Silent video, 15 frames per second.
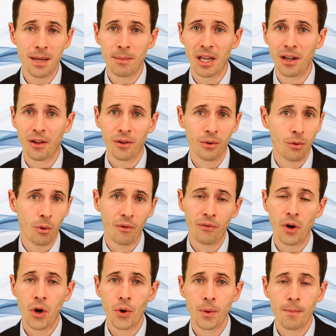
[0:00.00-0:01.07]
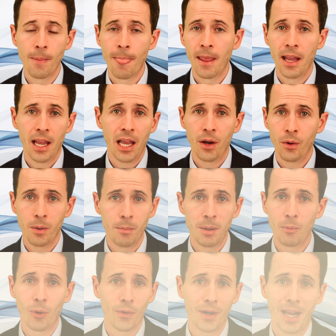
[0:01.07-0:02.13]
email or phone, and we'd be
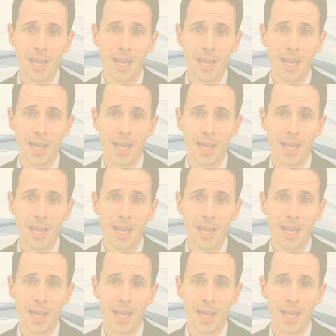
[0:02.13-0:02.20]
more than